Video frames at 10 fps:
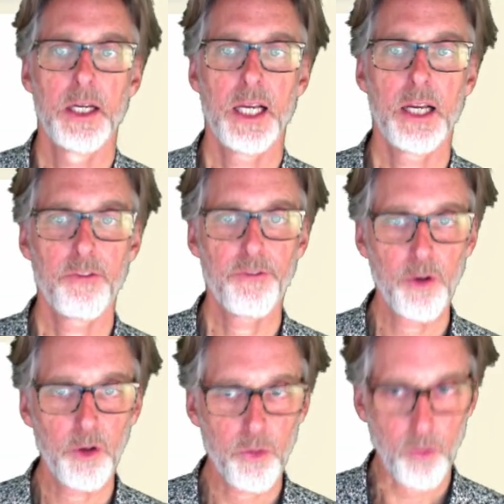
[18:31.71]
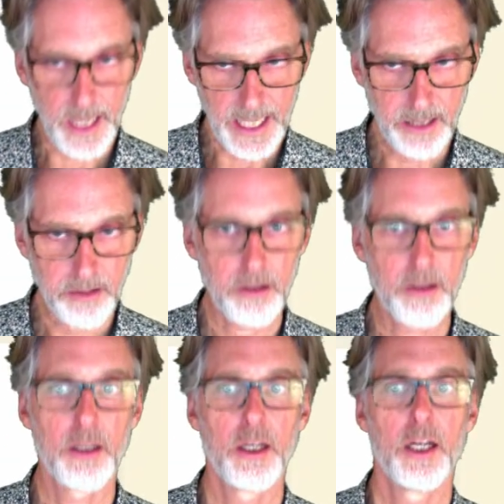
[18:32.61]
In fold right,
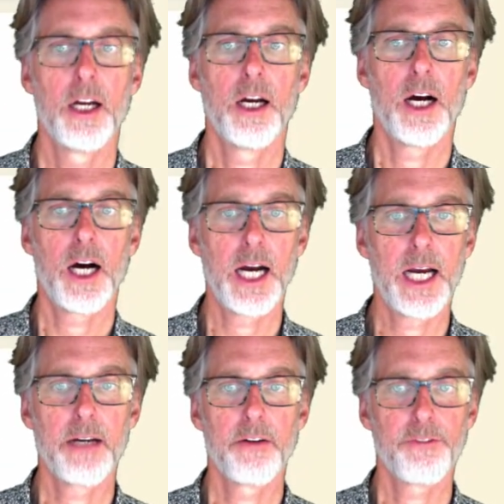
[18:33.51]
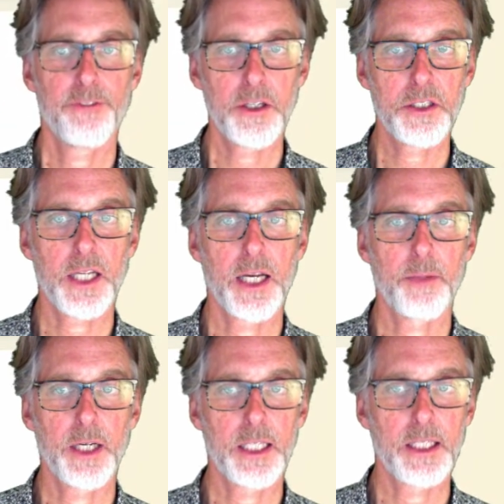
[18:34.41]
I first am
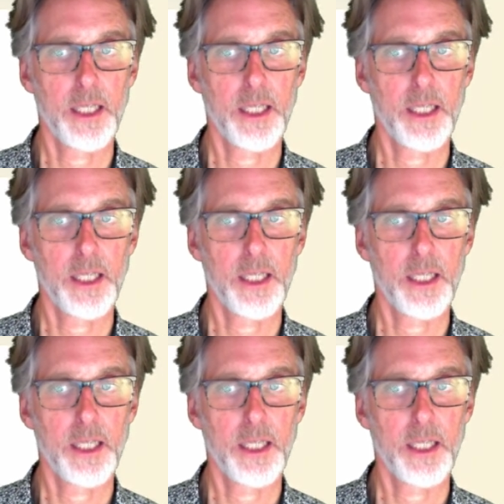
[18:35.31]
going to